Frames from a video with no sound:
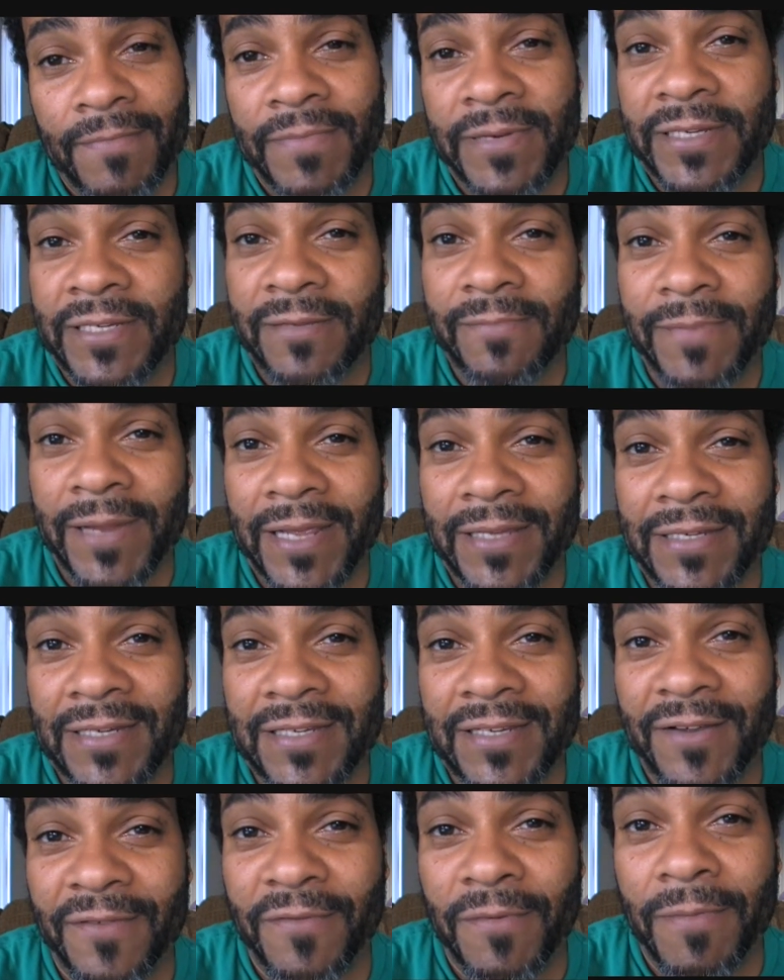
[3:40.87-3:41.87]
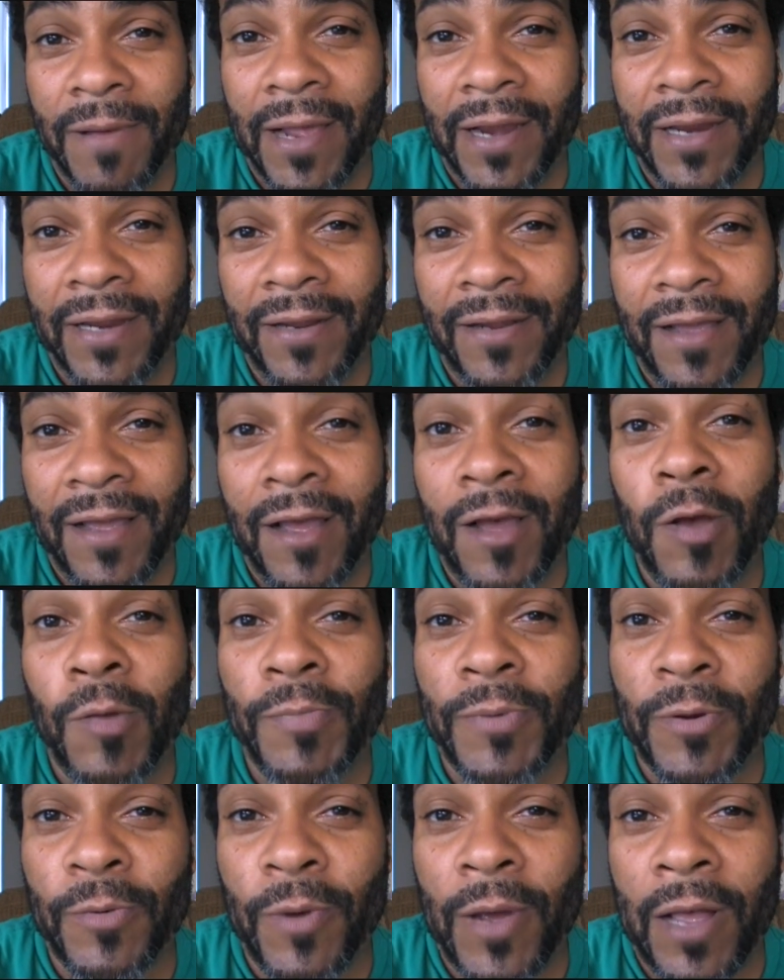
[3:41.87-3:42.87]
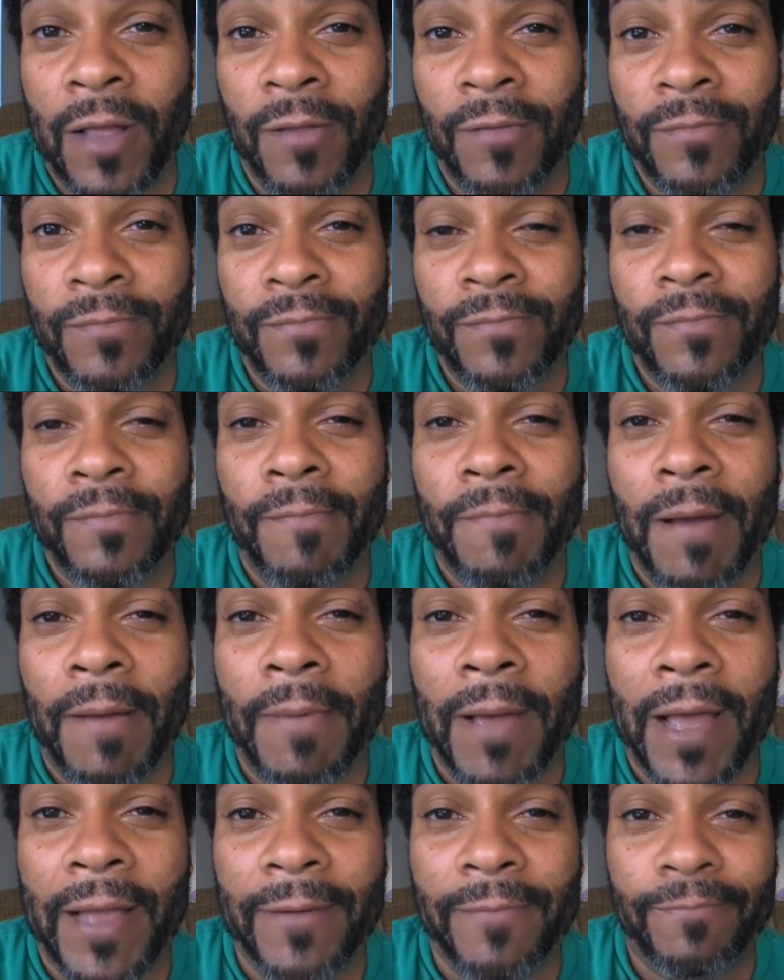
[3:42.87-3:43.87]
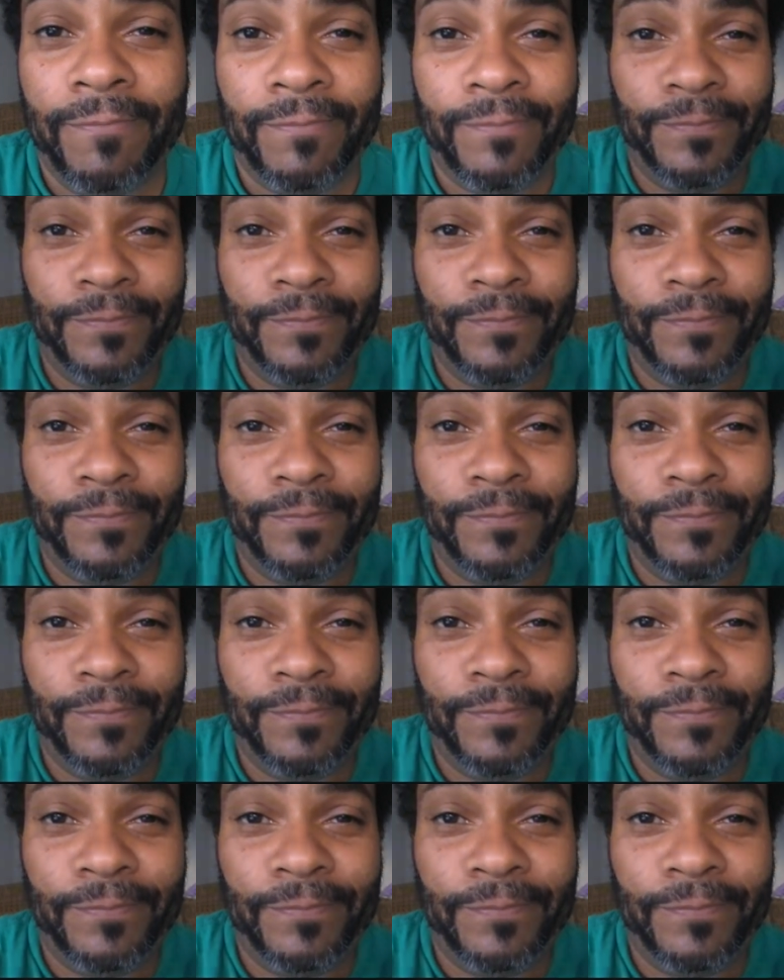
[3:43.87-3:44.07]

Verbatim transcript: Peace and blessings, everybody. I hope you're well. Bye-bye.